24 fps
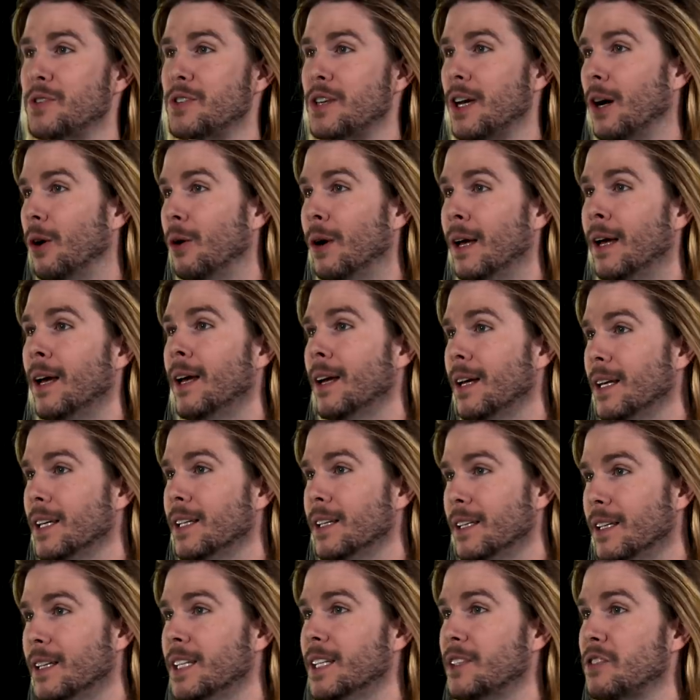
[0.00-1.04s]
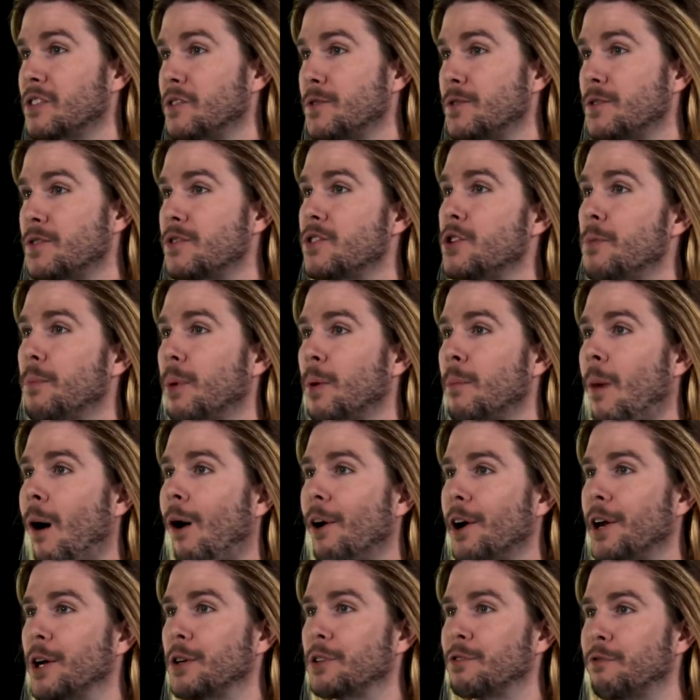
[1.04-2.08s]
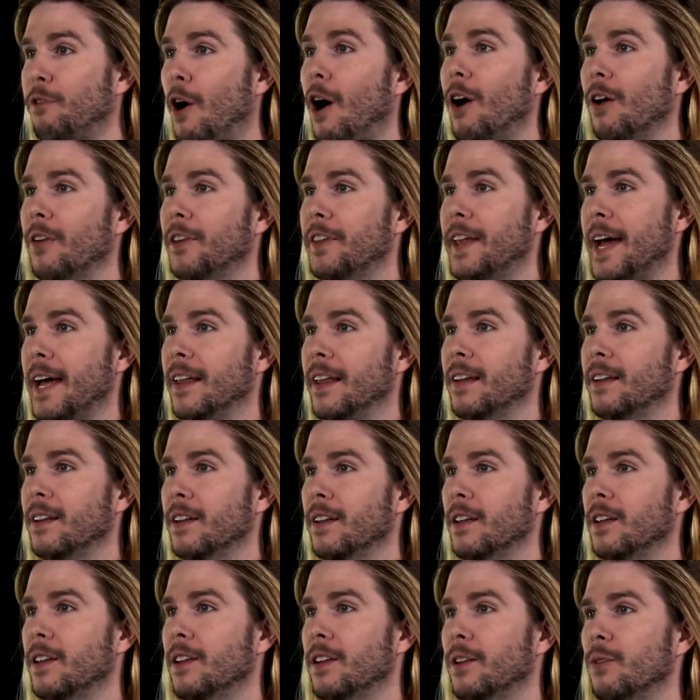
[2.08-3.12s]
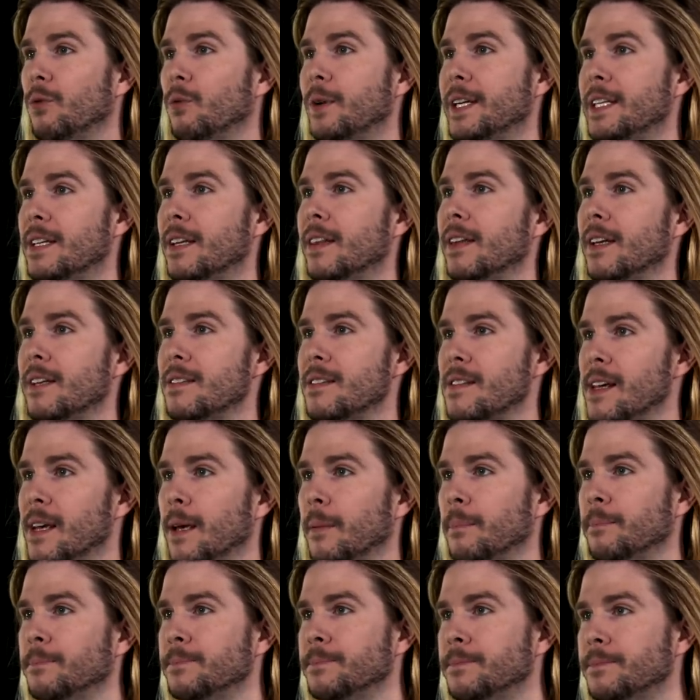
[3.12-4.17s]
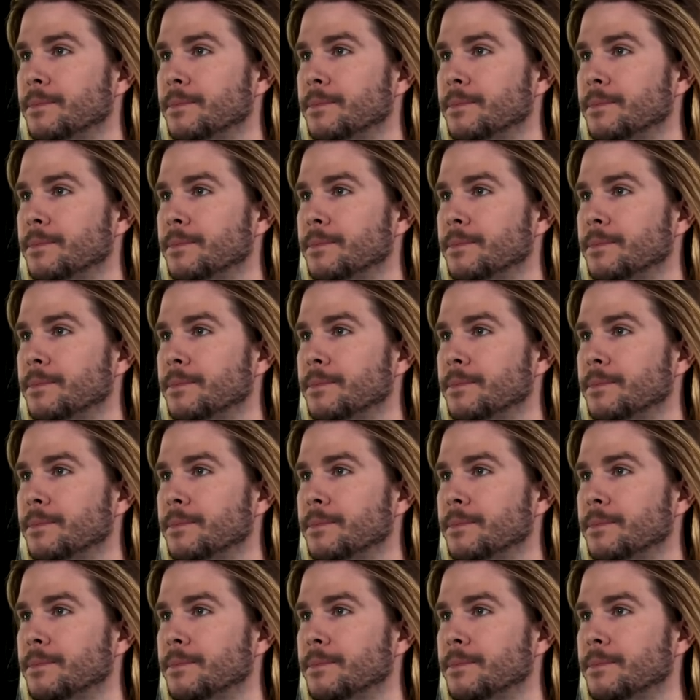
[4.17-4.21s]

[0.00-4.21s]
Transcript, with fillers: So it's Super Mario's fault that we did this to him.